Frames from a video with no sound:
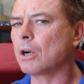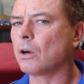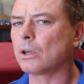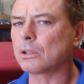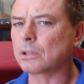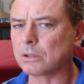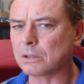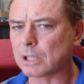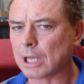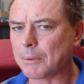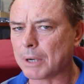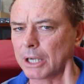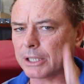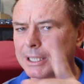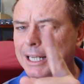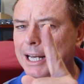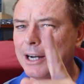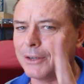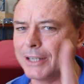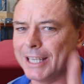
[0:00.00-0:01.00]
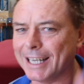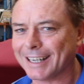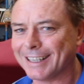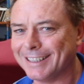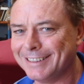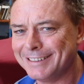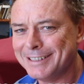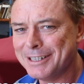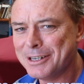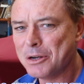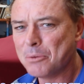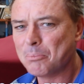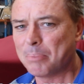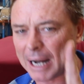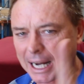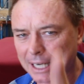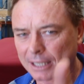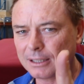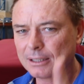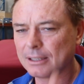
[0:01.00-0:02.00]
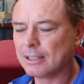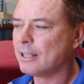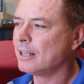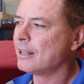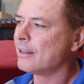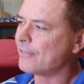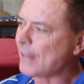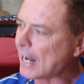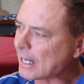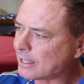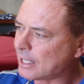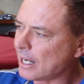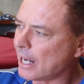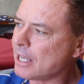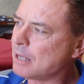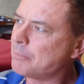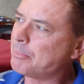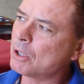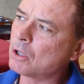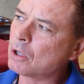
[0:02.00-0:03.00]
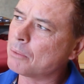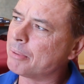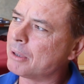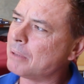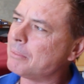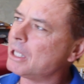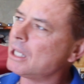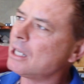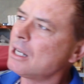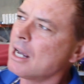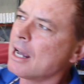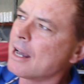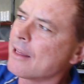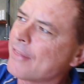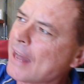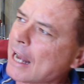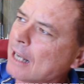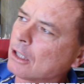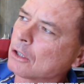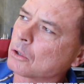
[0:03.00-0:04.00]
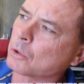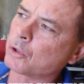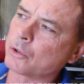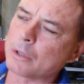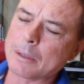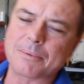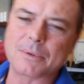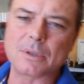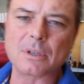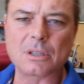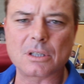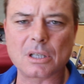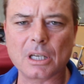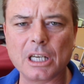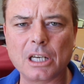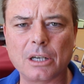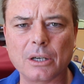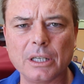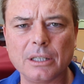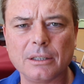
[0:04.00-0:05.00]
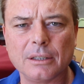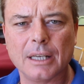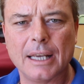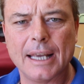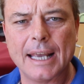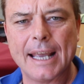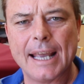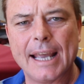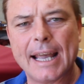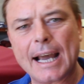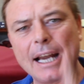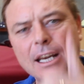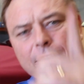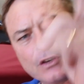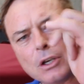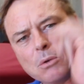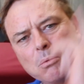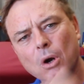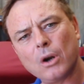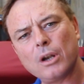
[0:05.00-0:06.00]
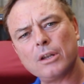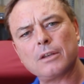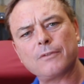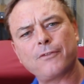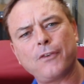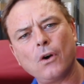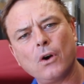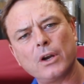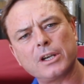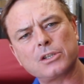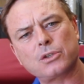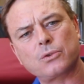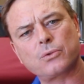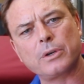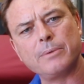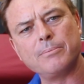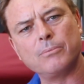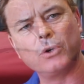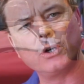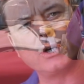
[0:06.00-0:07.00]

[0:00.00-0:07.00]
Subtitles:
guys because they won't tell you. But that's how you build a Bimini. That little strip's the secret. And if you want the finest trim